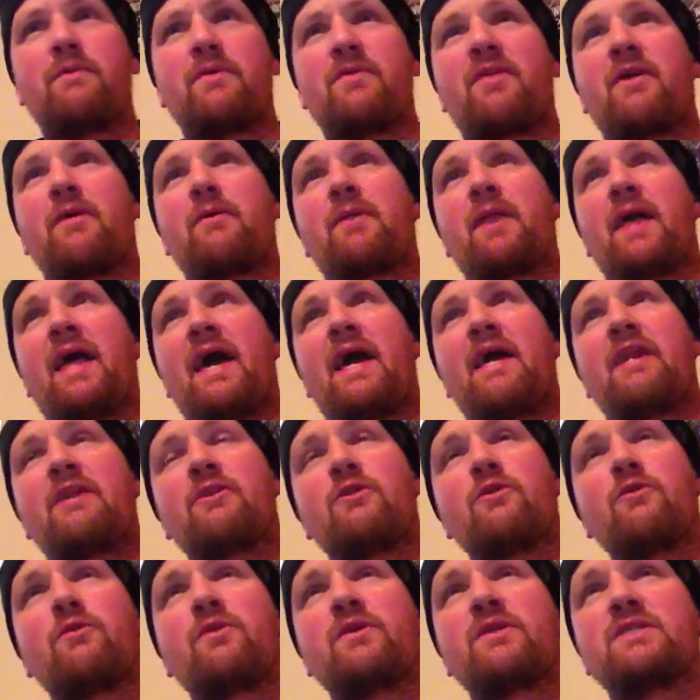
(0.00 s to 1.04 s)
but they would add
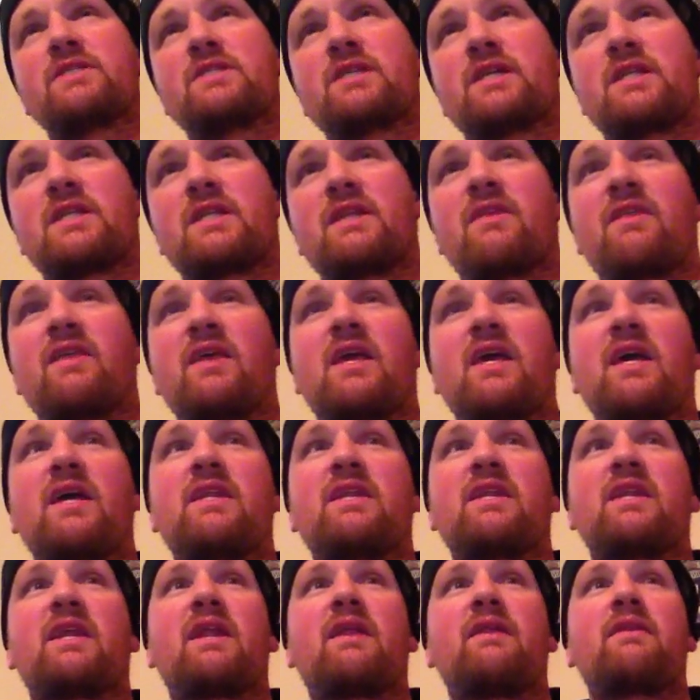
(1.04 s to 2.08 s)
new ones onto the
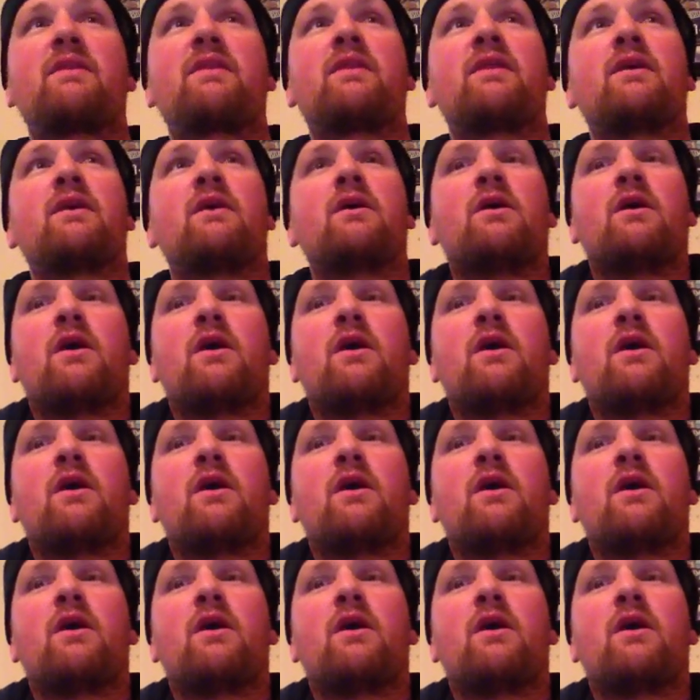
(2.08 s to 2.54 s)
end, and